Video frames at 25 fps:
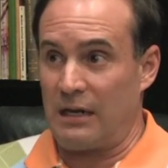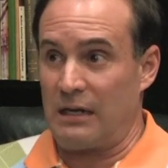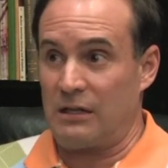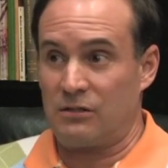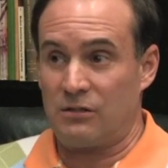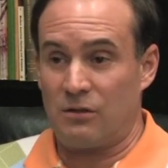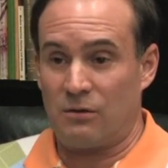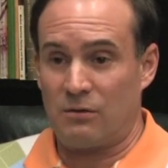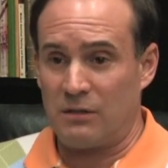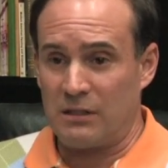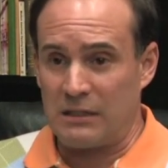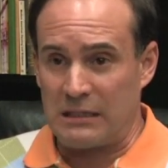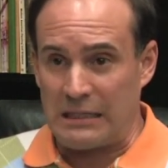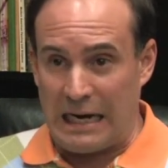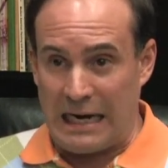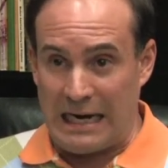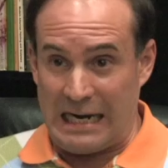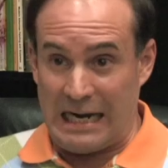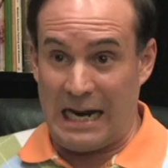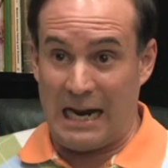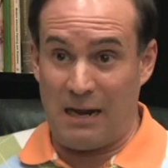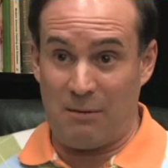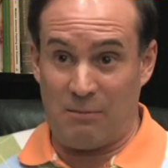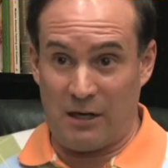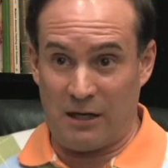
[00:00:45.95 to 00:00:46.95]
It's always
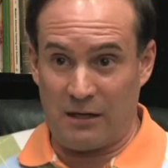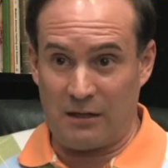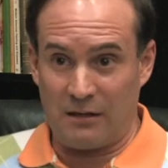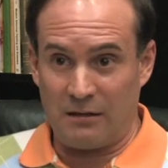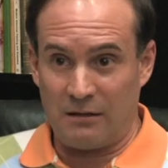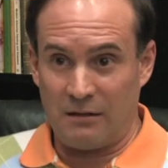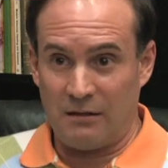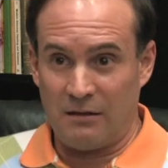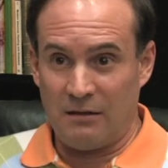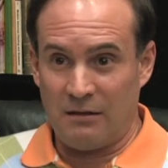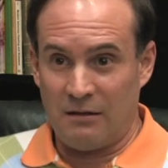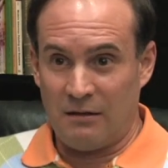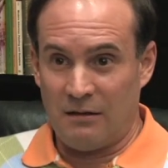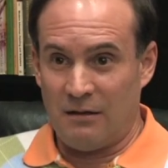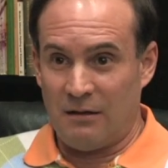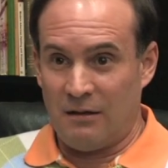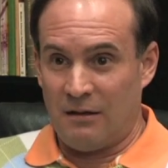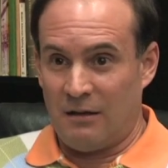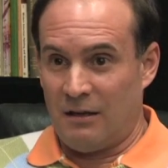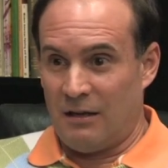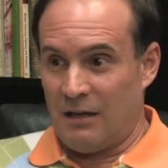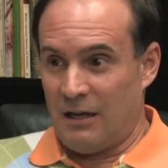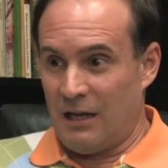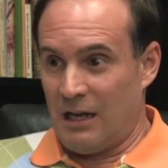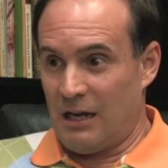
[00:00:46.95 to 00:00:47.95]
dynamic.
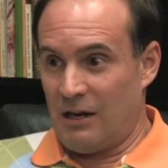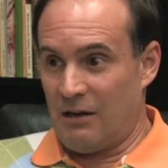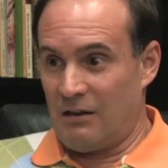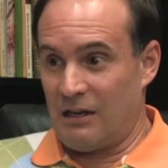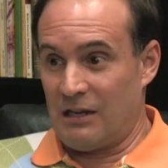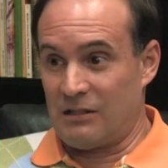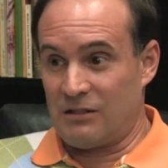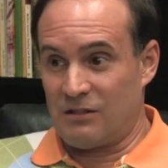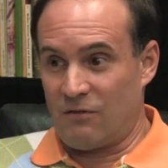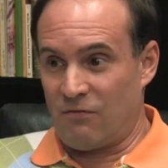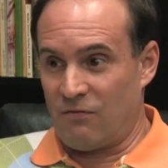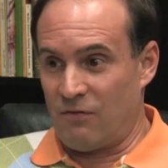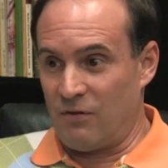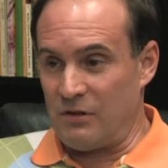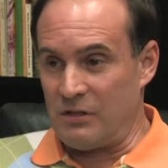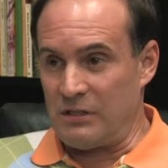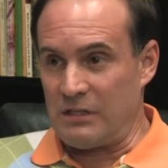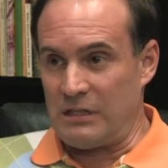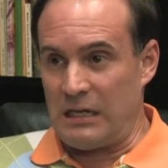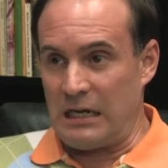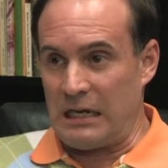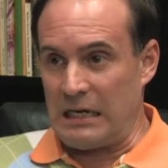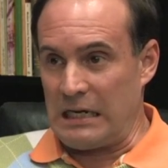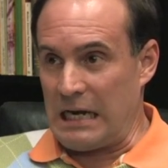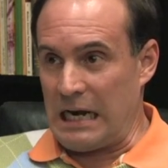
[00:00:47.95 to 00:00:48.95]
And that's the first
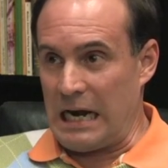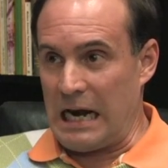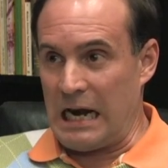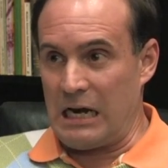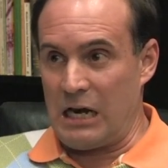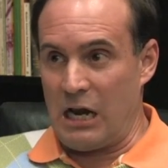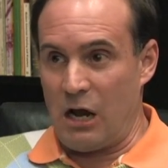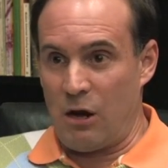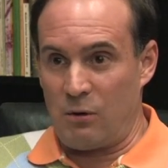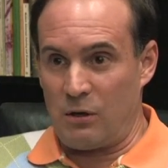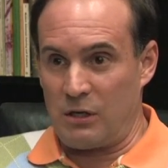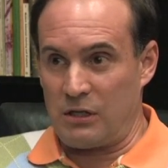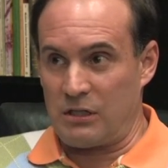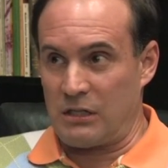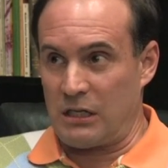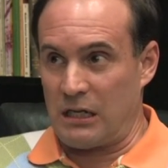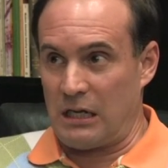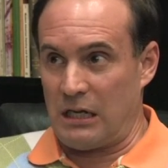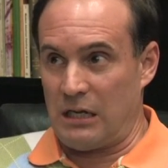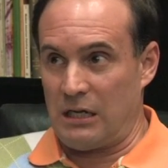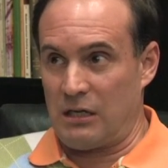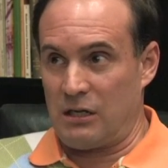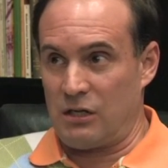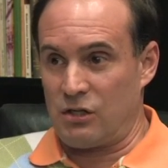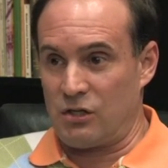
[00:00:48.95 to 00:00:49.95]
thing that I noticed
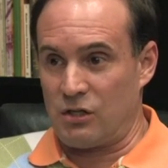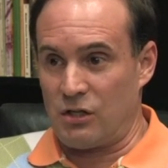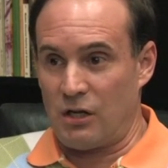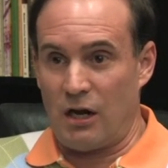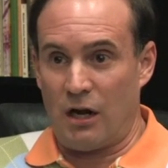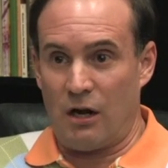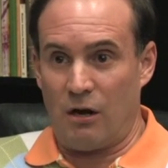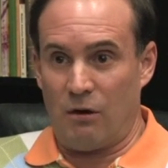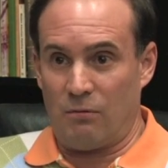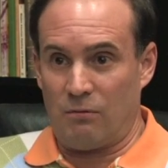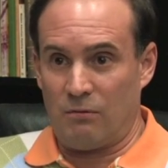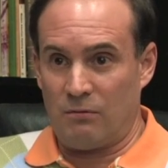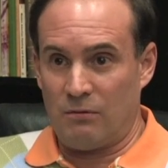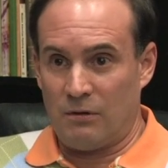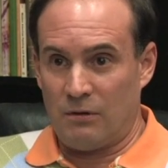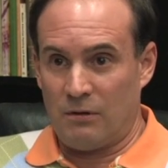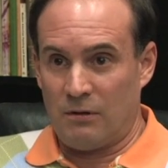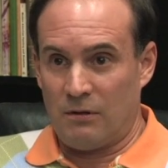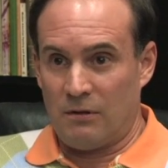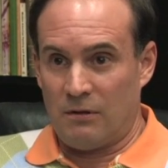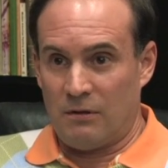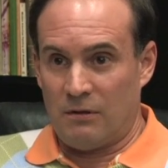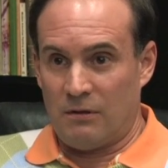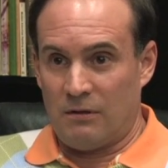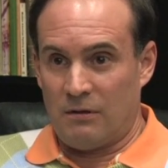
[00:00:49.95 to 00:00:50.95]
in the show,
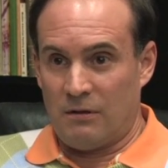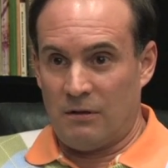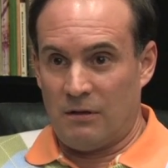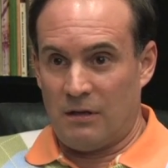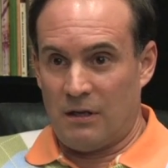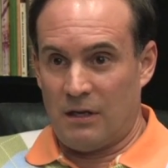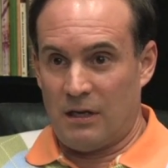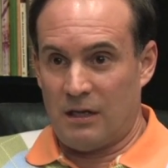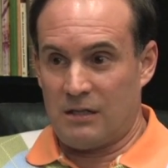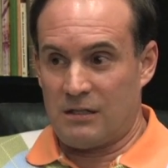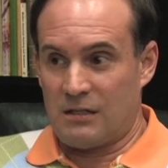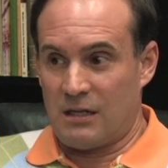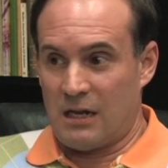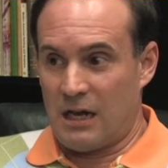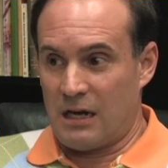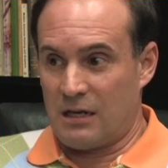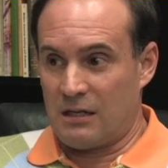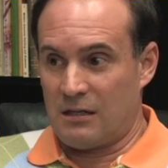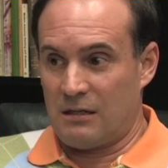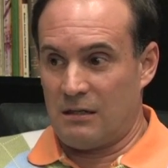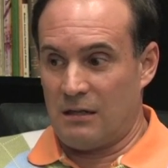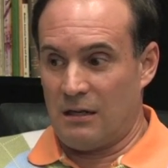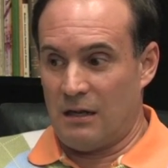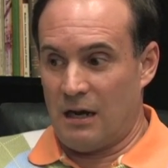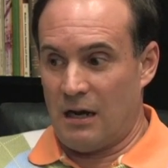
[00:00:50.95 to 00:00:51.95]
is
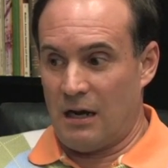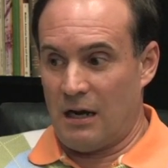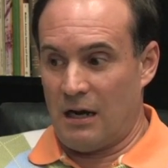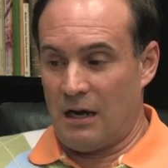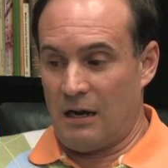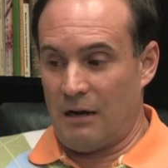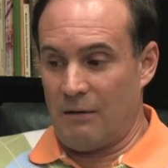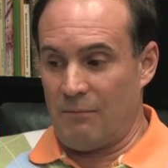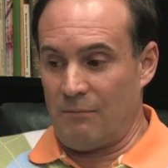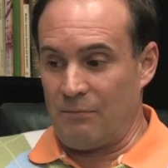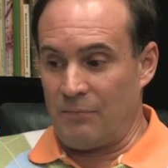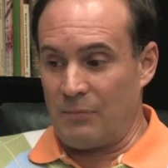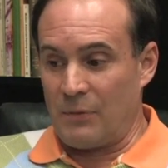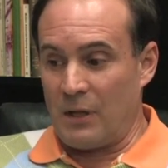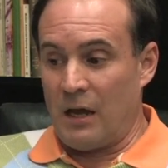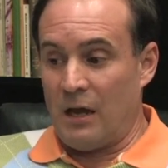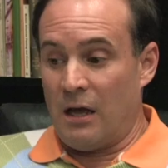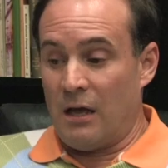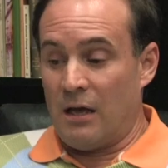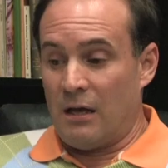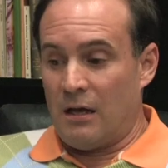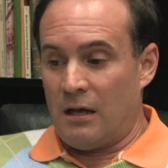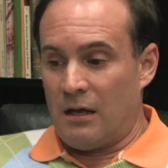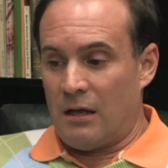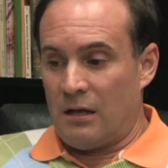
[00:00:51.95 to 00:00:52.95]
that
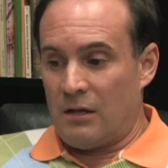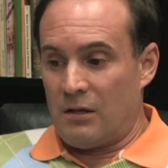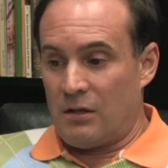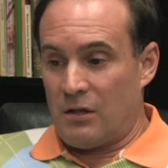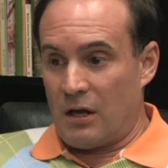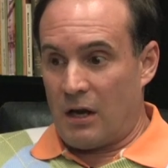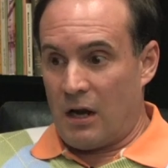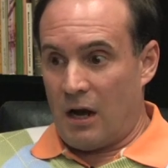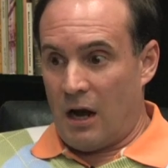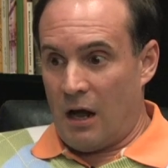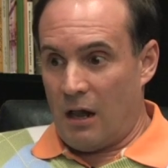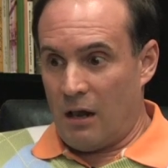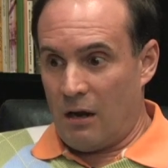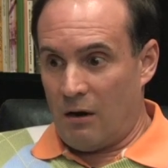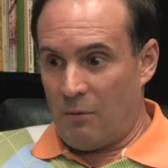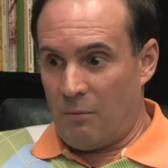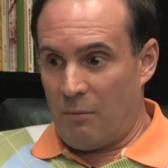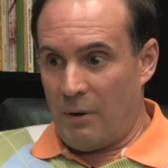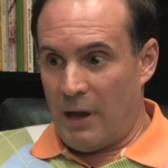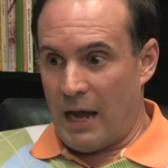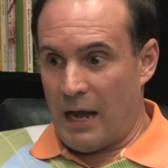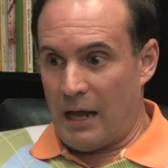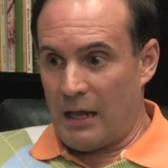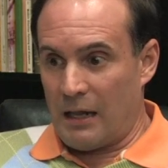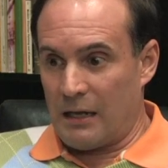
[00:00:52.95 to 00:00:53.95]
the color
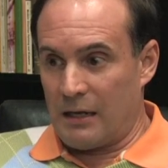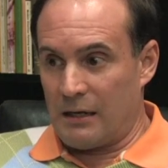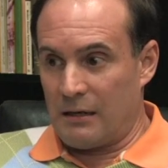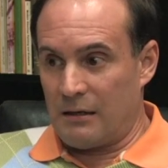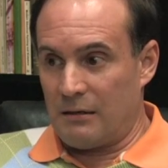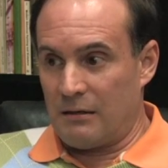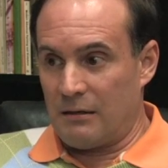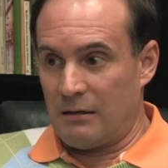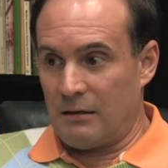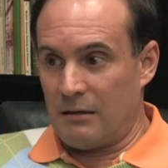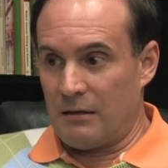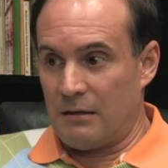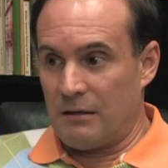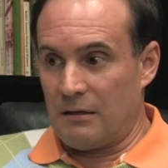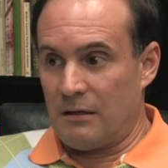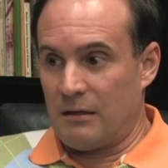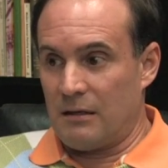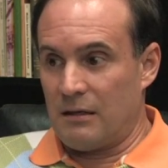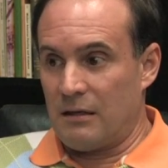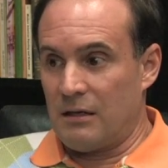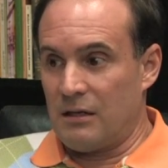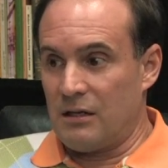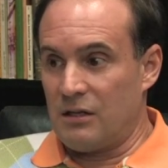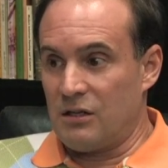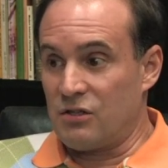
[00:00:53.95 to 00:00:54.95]
palette
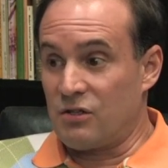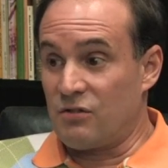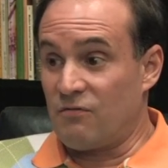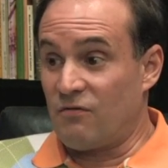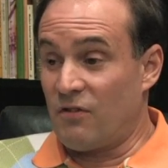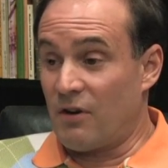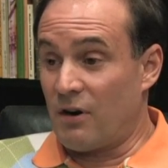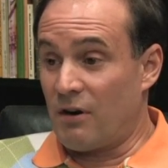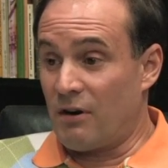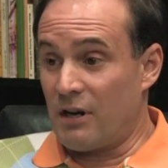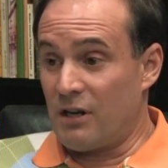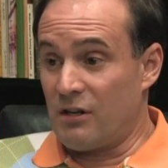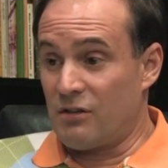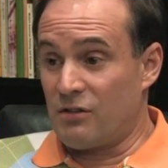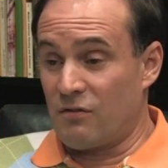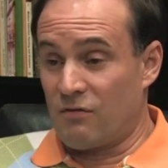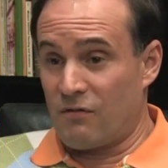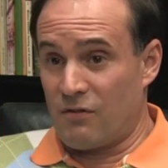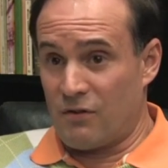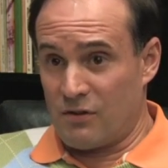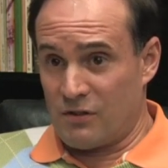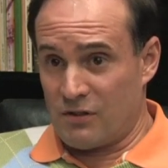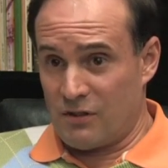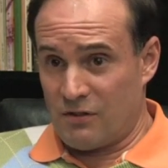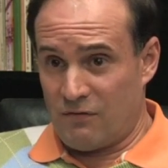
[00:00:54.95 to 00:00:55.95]
is very
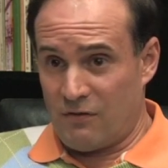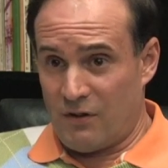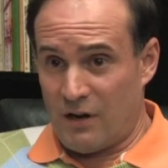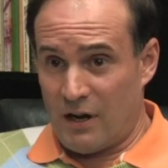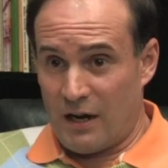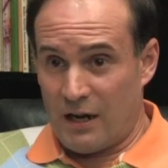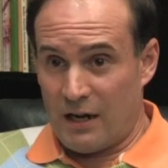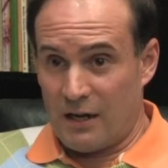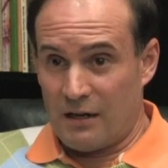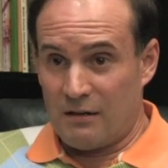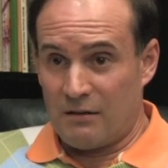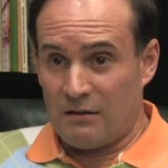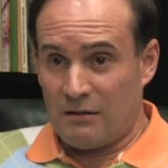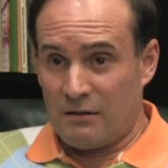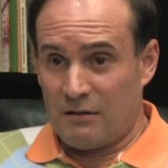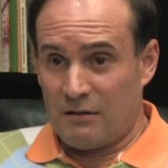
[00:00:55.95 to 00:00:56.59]
diversified.